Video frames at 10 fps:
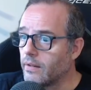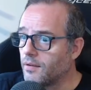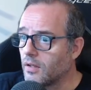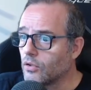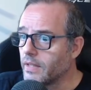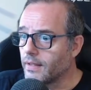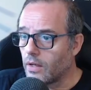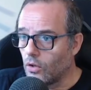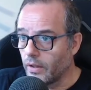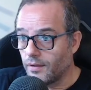The second
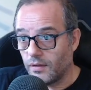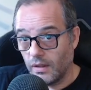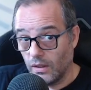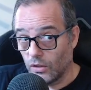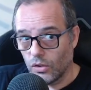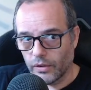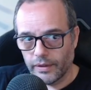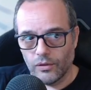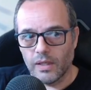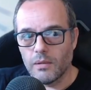enter long is ignored,
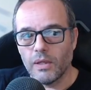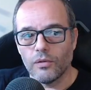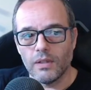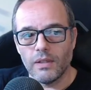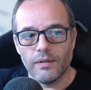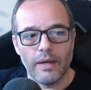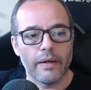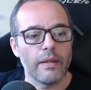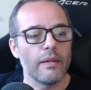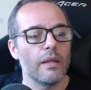okay, because it is
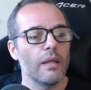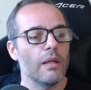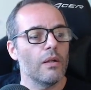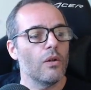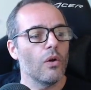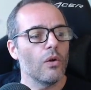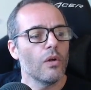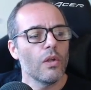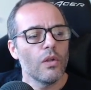already long.